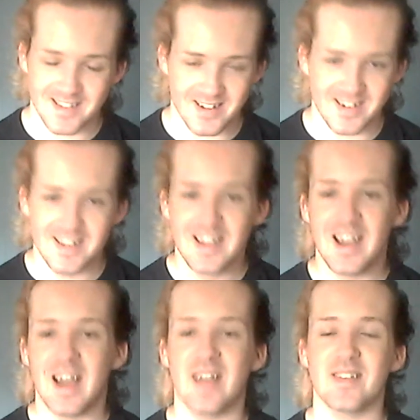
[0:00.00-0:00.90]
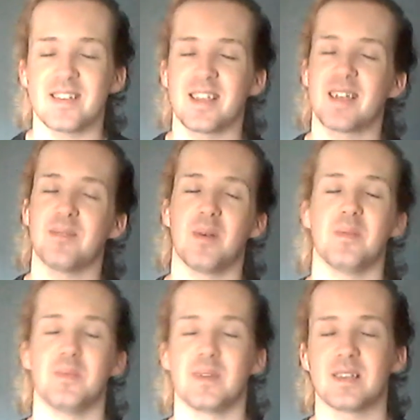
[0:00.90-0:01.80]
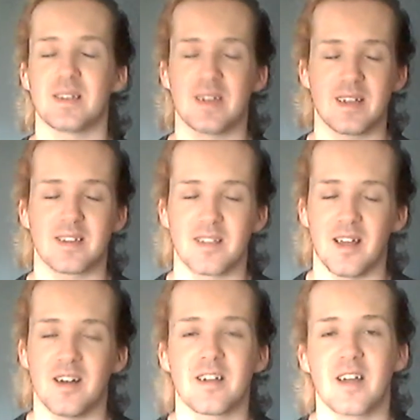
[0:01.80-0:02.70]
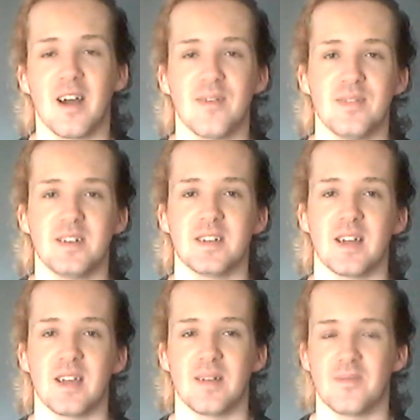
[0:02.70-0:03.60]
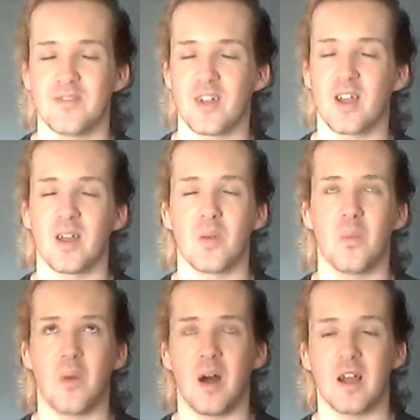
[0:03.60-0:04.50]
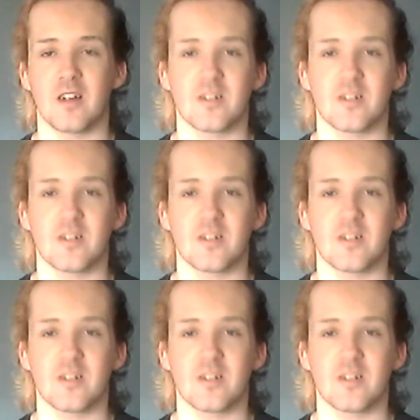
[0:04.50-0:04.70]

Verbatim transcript: Sorry, I had to take a moment because I had a lot of coffee today. I'm very wired.